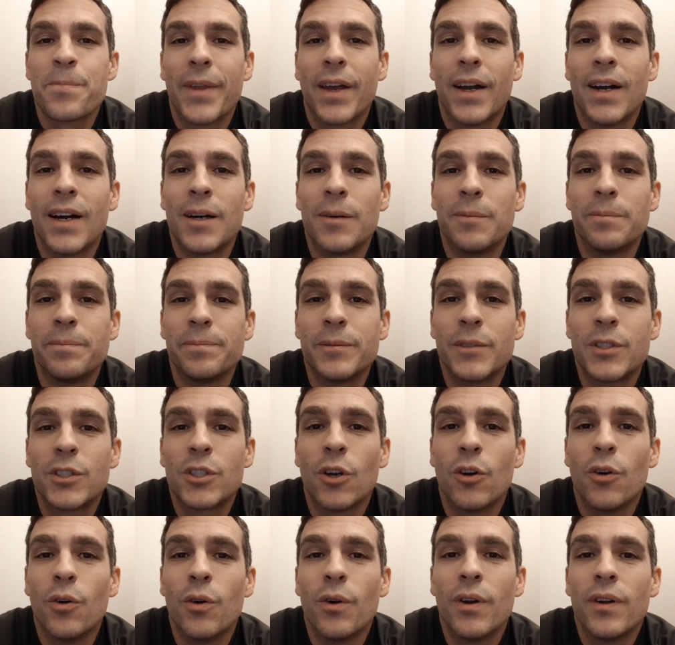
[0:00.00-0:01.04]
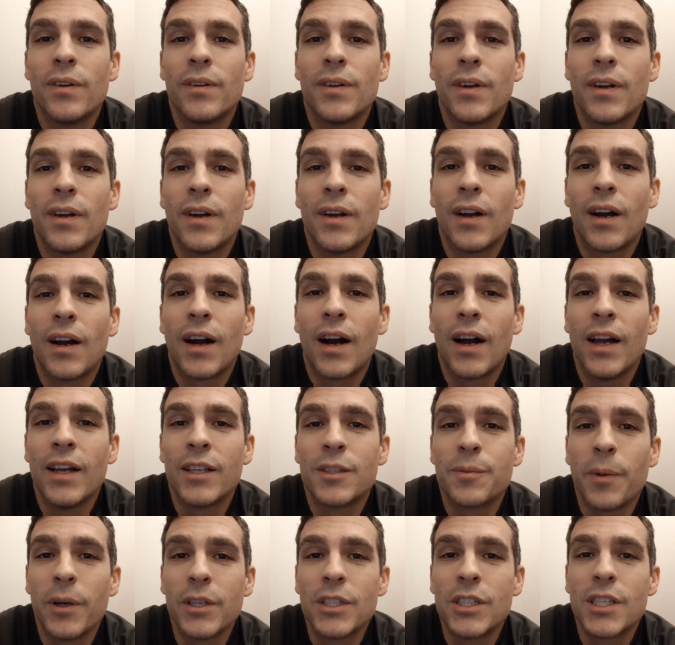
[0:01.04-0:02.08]
Um, so
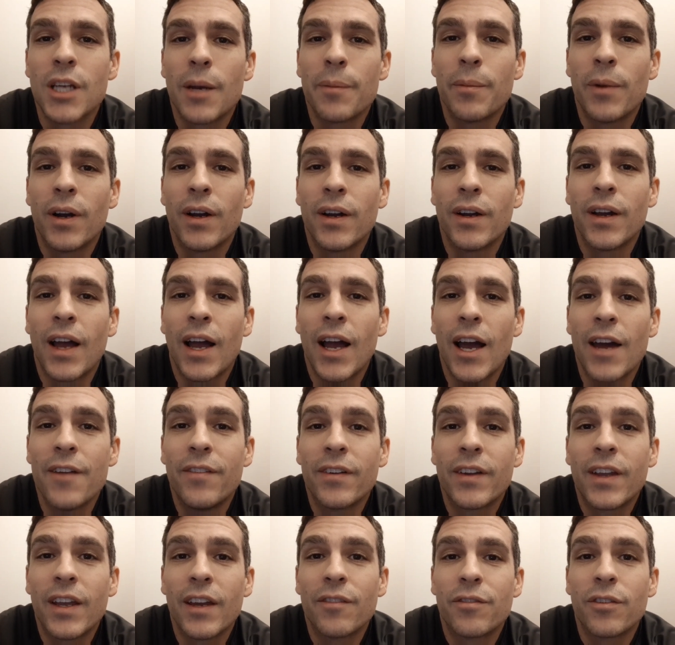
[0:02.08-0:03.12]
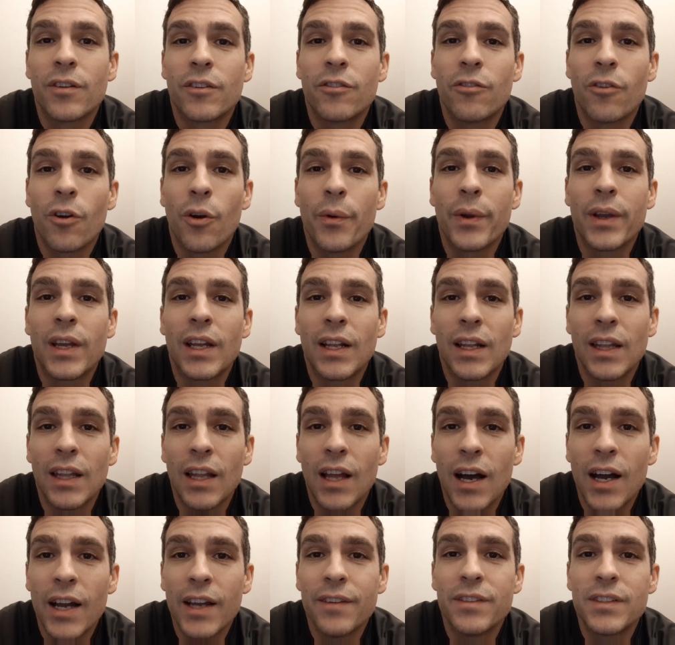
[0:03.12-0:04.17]
as much as I'm an advocate for growing in
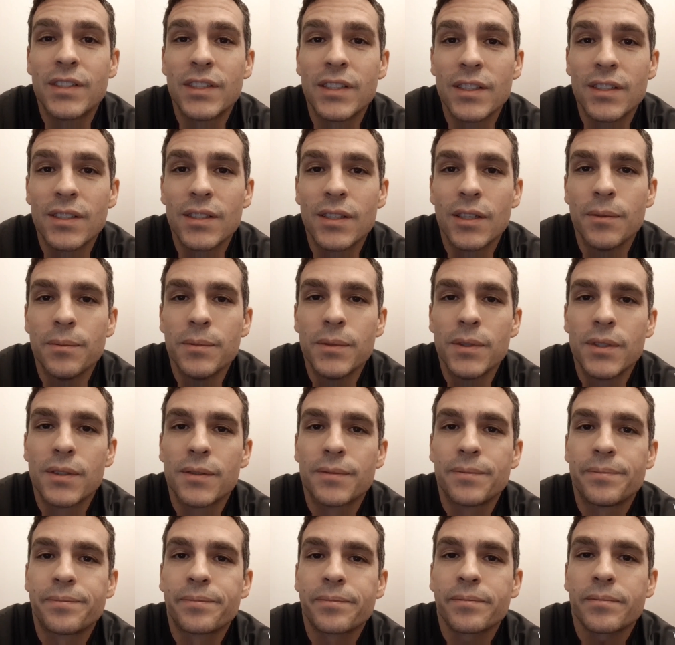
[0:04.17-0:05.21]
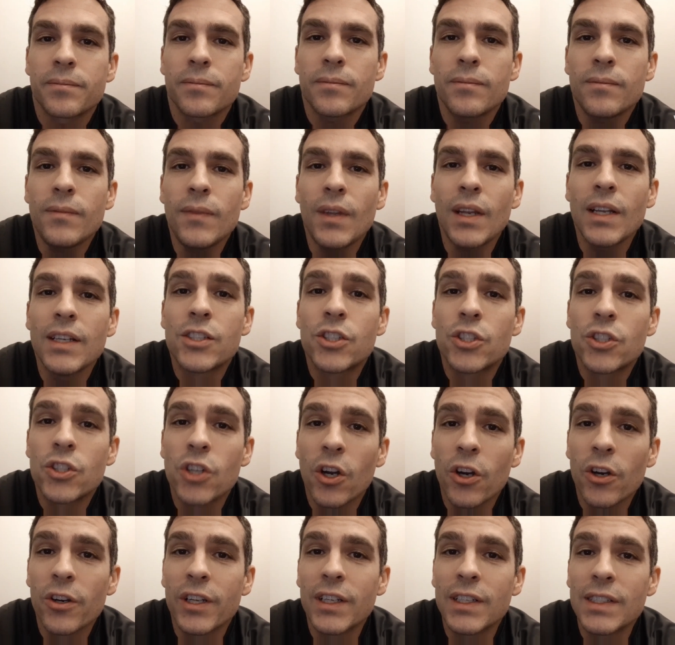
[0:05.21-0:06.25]
live systems,
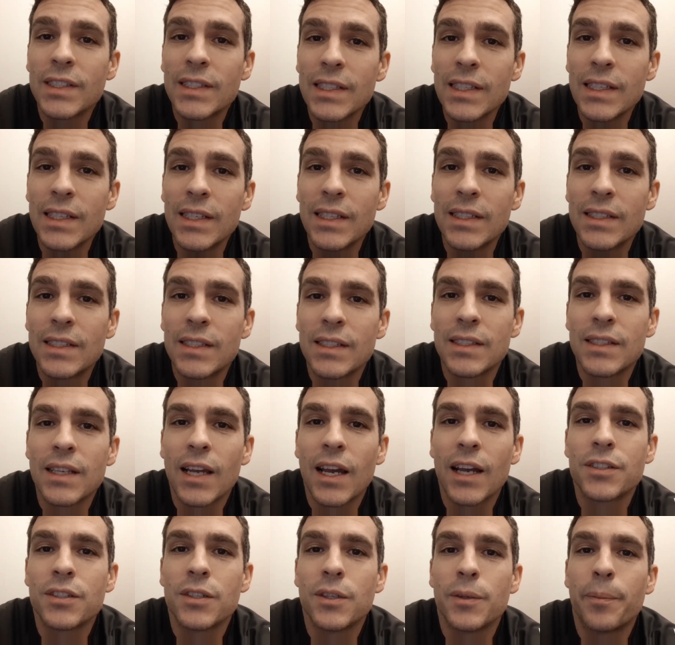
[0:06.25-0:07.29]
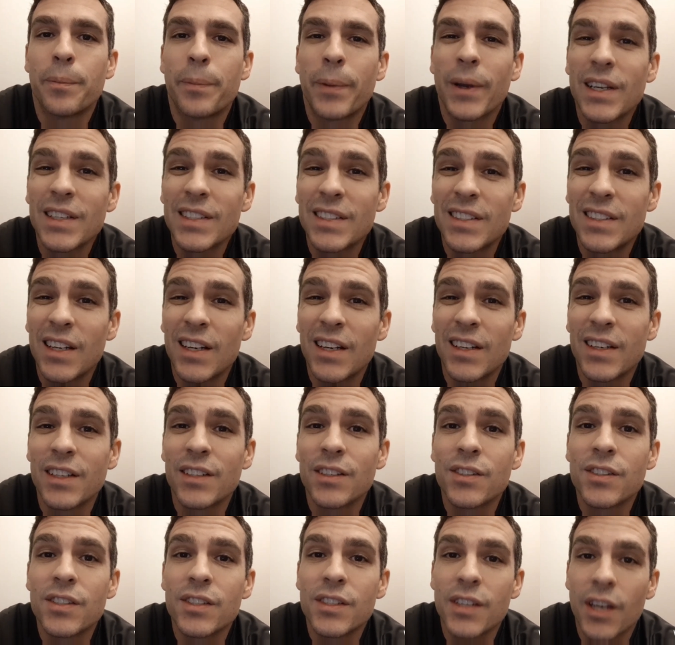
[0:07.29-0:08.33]
starting seeds is actually best done
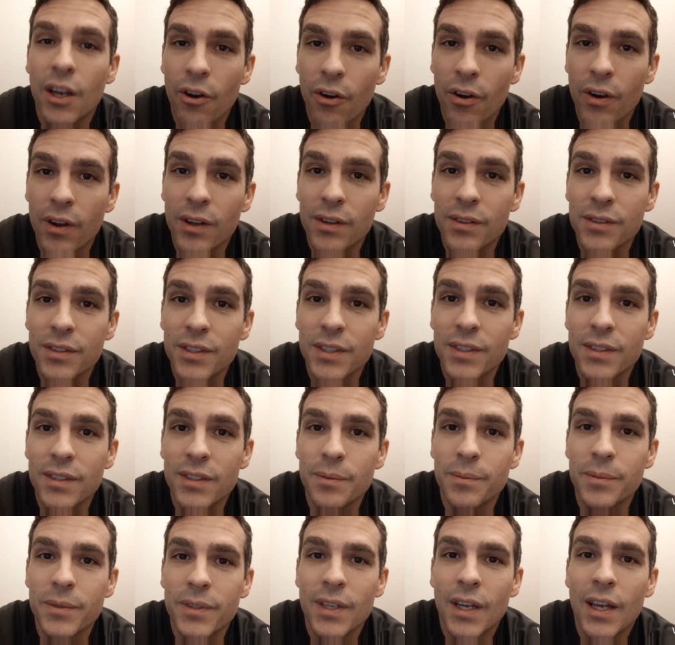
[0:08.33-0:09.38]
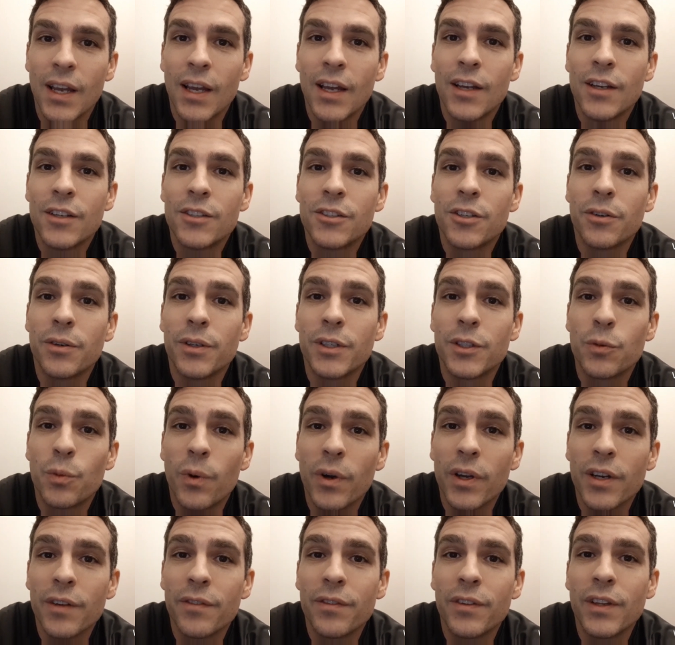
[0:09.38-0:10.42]
in sterile systems. So it's
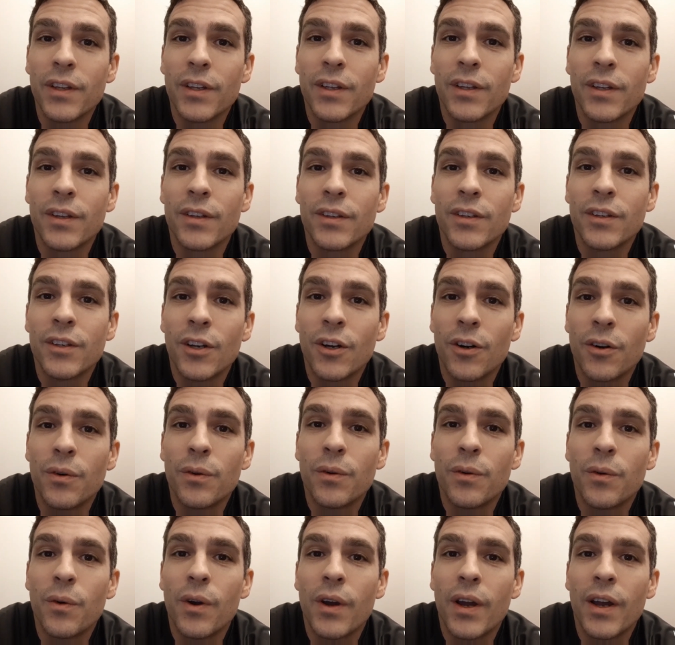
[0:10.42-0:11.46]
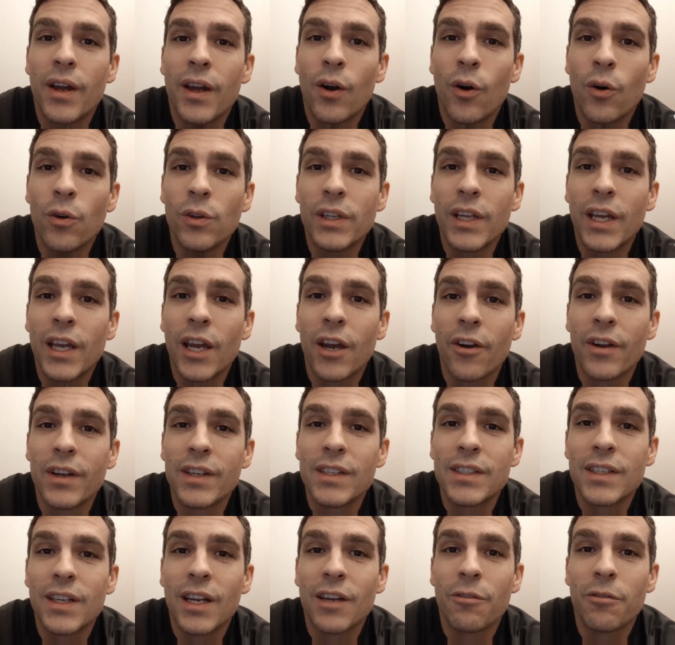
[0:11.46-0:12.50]
one of the, you know, only
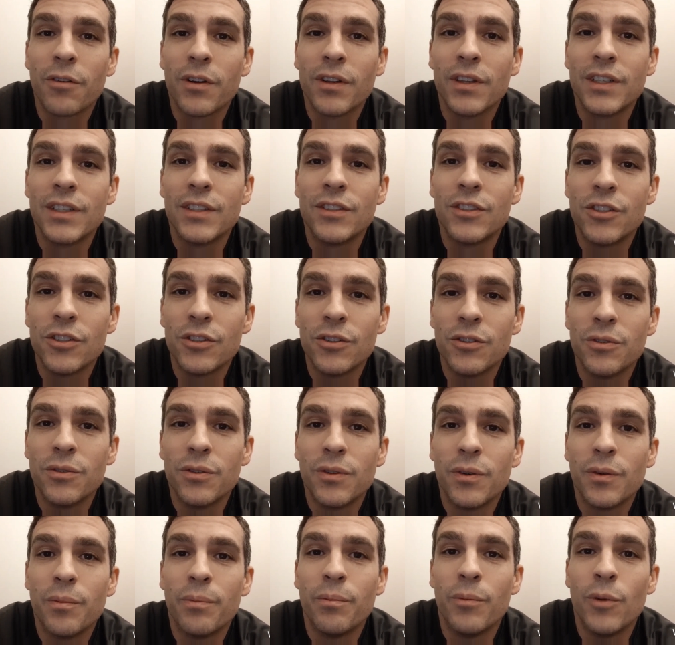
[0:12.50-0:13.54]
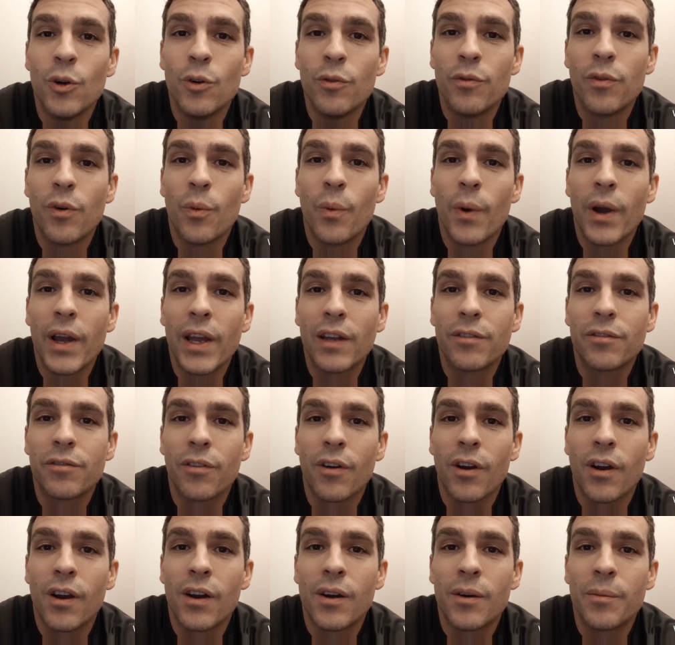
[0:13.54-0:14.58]
areas that I really do move away
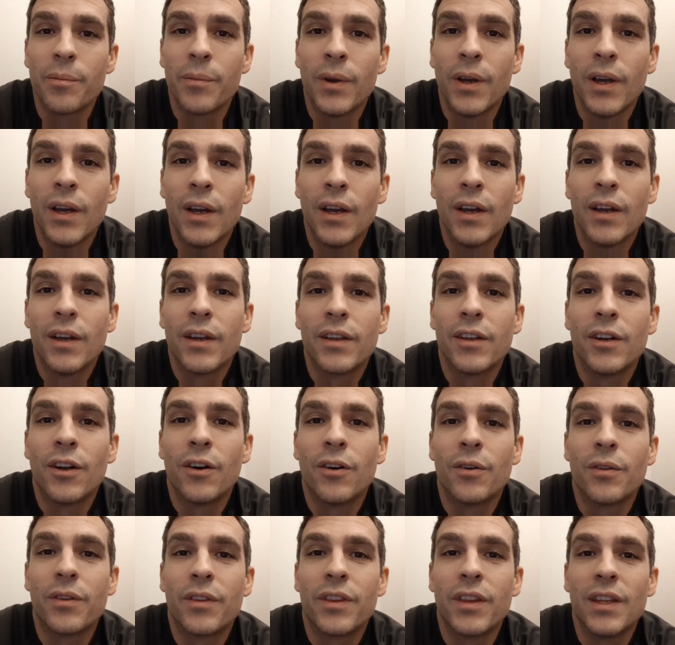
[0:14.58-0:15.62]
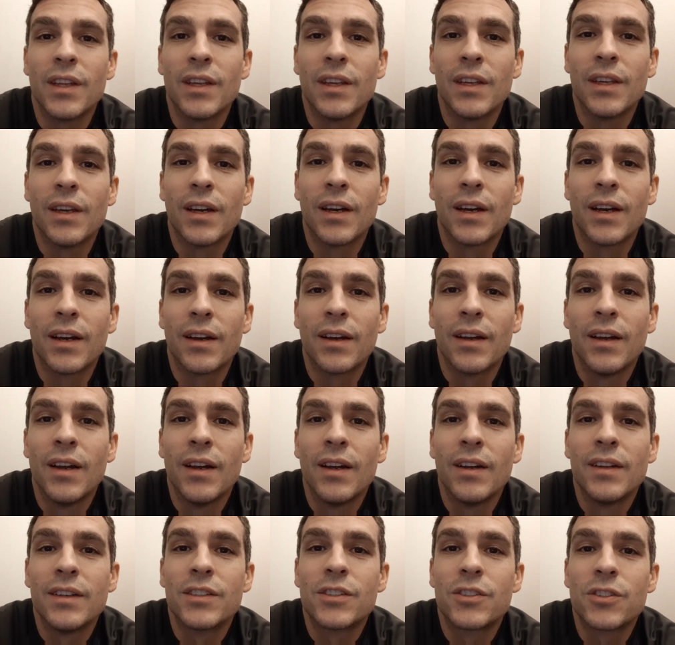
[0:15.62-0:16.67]
from, you know, the, uh,
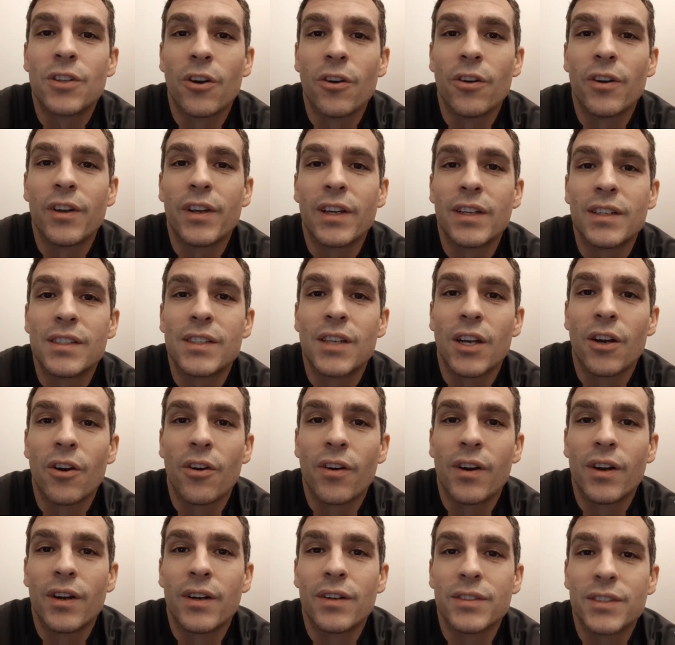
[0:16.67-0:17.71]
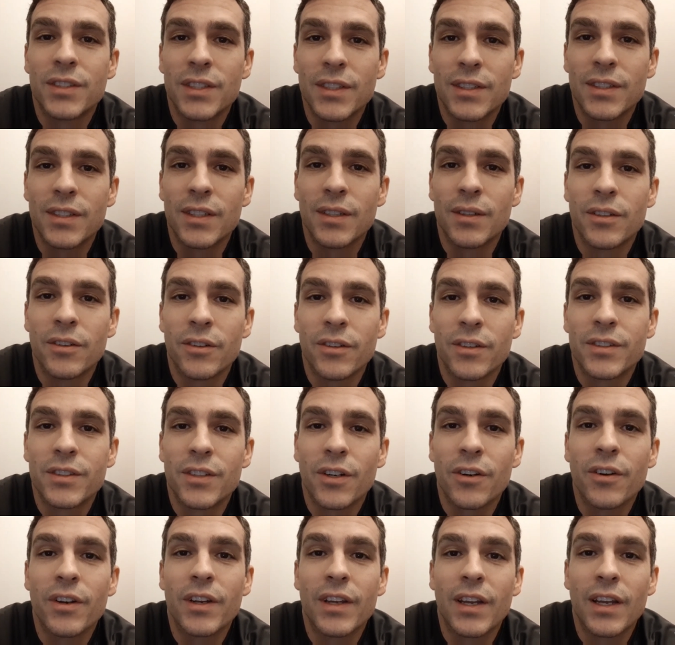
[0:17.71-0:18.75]
starting in sterile system or
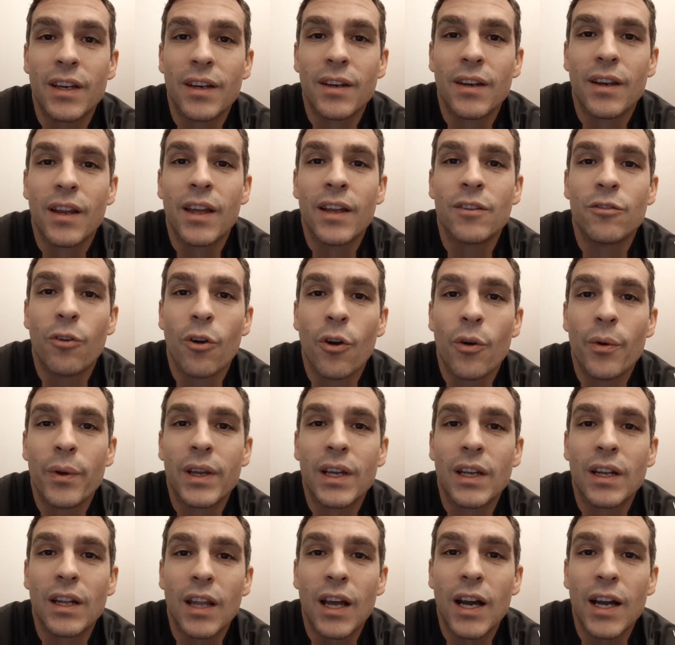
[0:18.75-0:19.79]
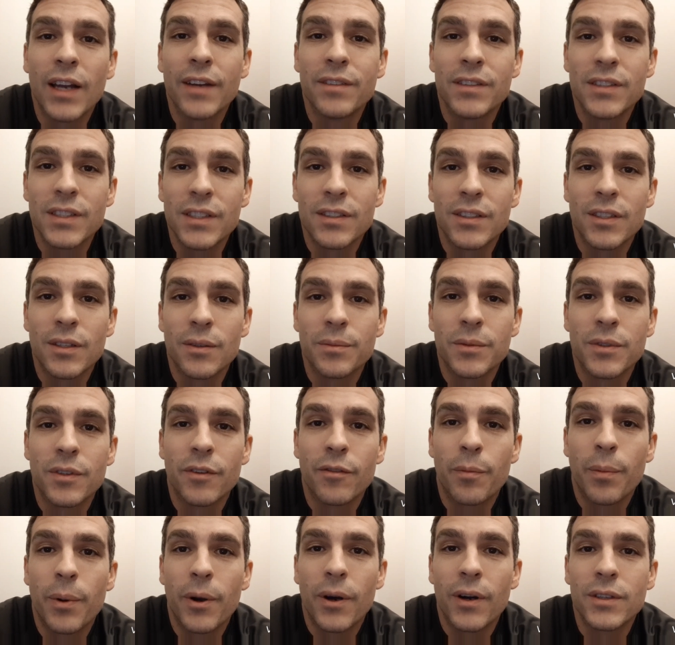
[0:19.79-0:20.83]
starting in and growing in live systems
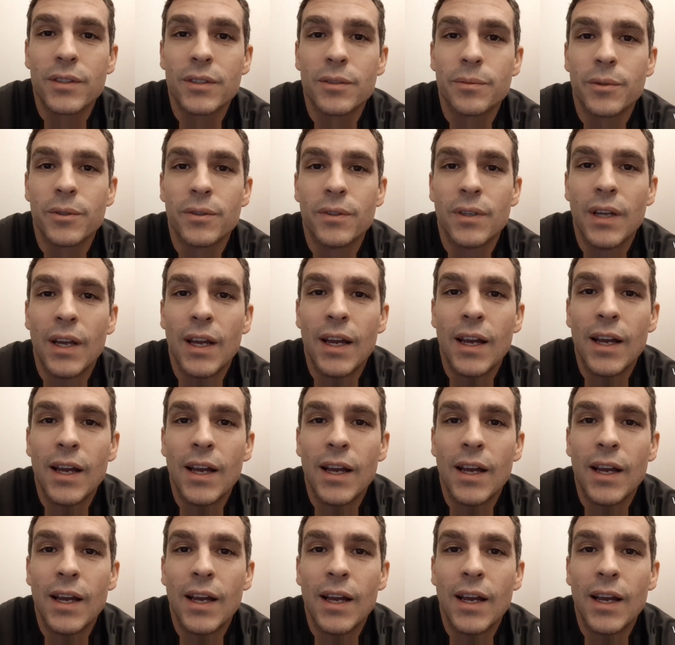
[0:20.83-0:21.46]
if possible.